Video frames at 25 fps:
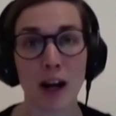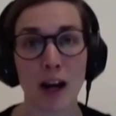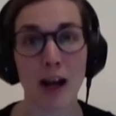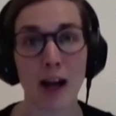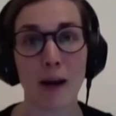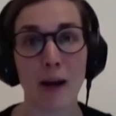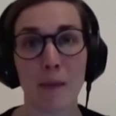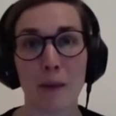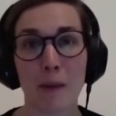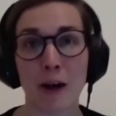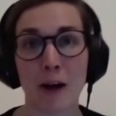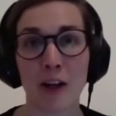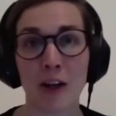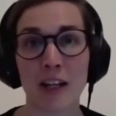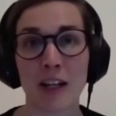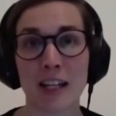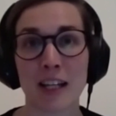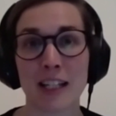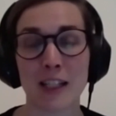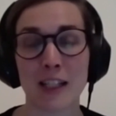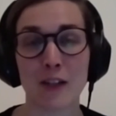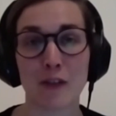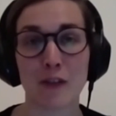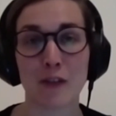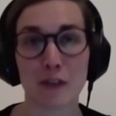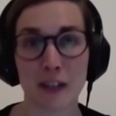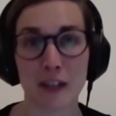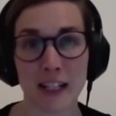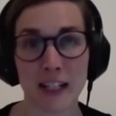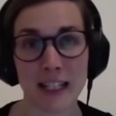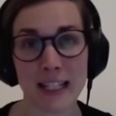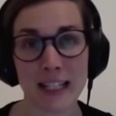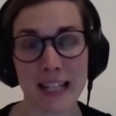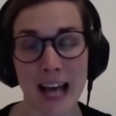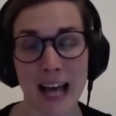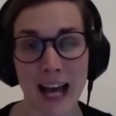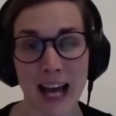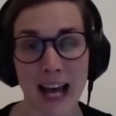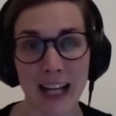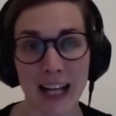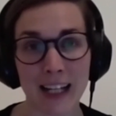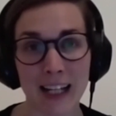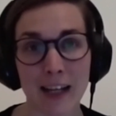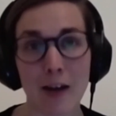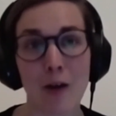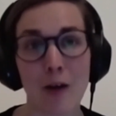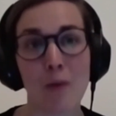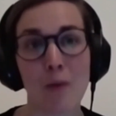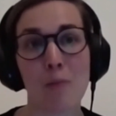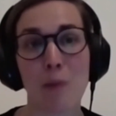about his fintech,
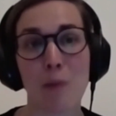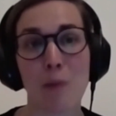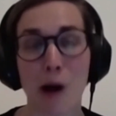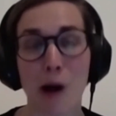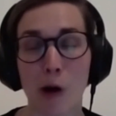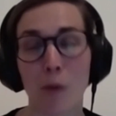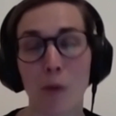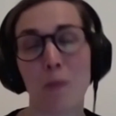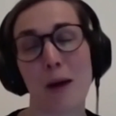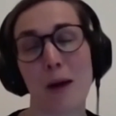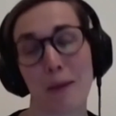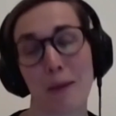Baubap.